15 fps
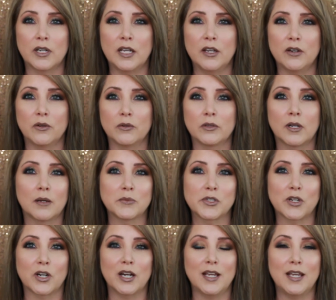EO, I'm
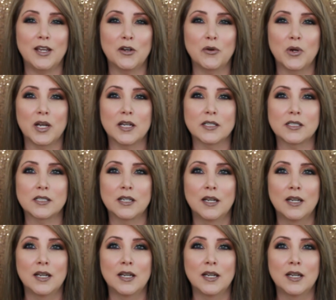sorry, EOS